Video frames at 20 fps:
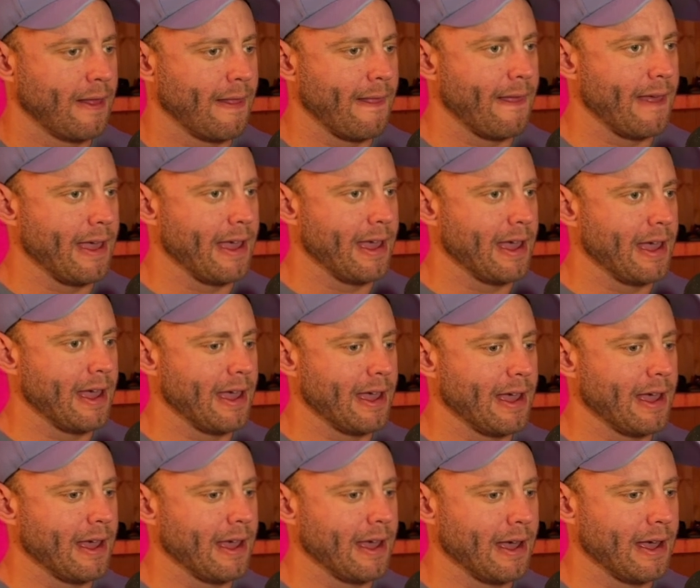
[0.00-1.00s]

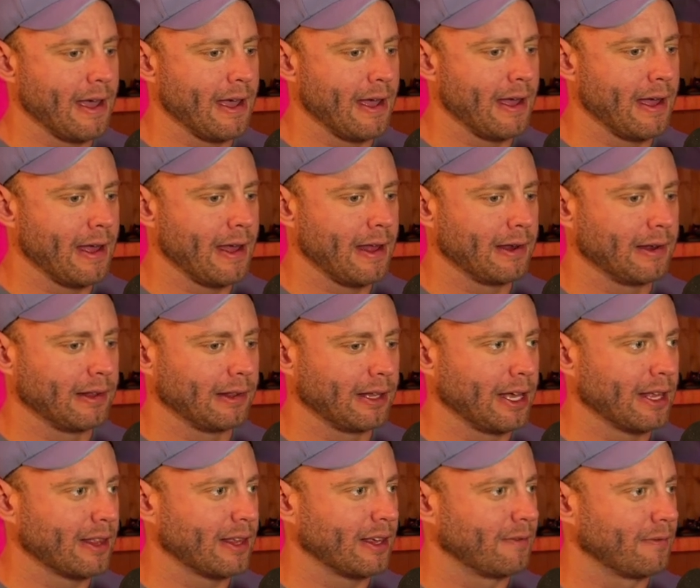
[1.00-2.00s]
And
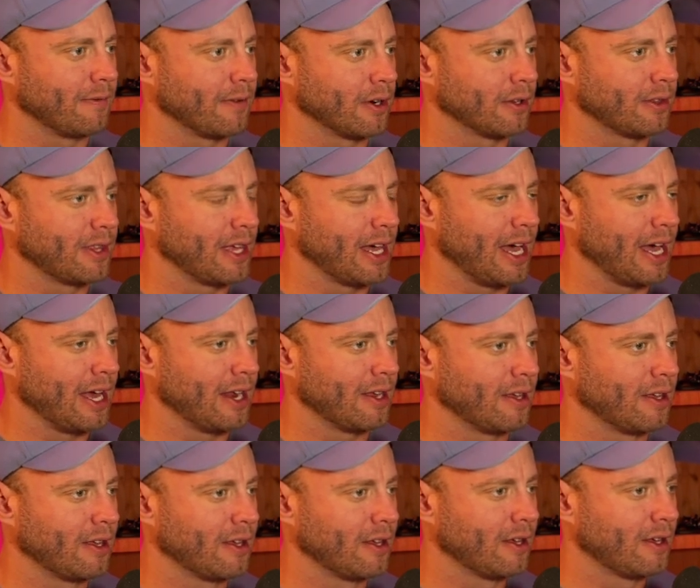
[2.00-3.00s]
let's invert
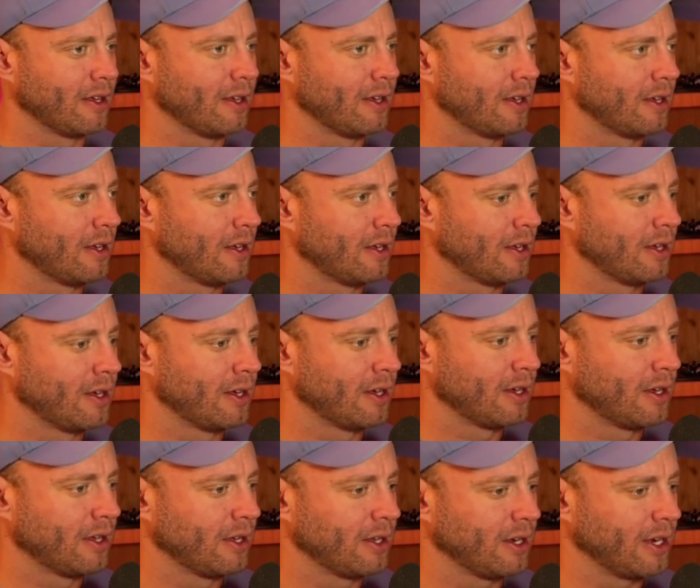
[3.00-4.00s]
that.
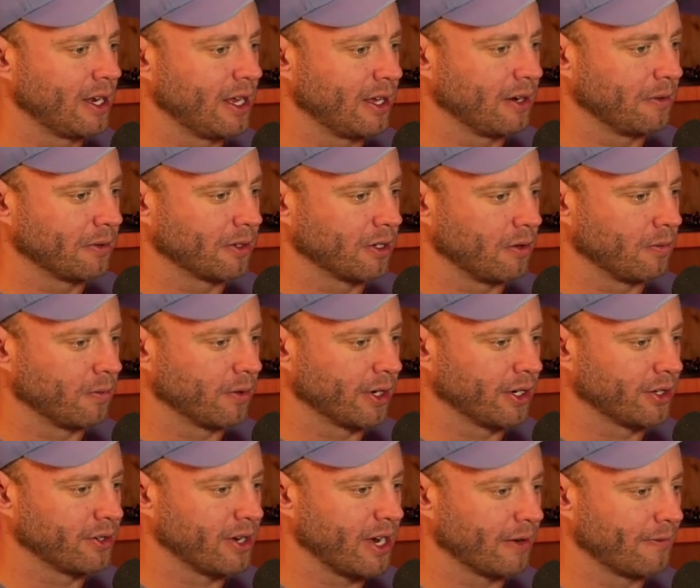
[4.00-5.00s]
And here we go. We're going to
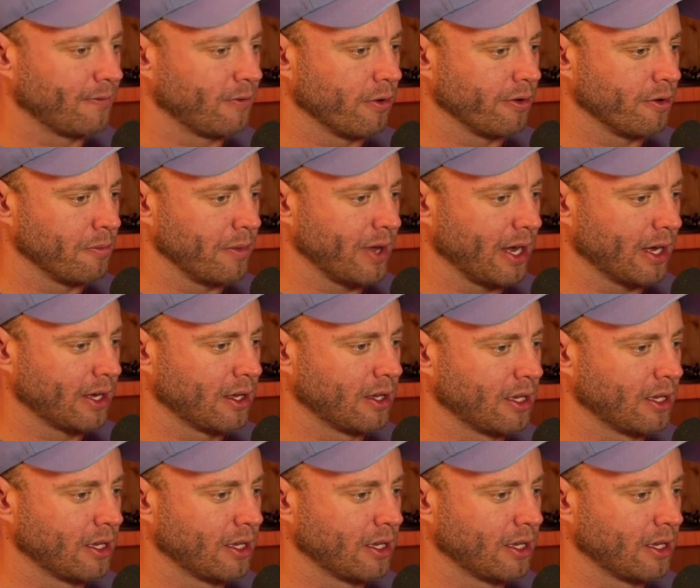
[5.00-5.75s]
track forward and back.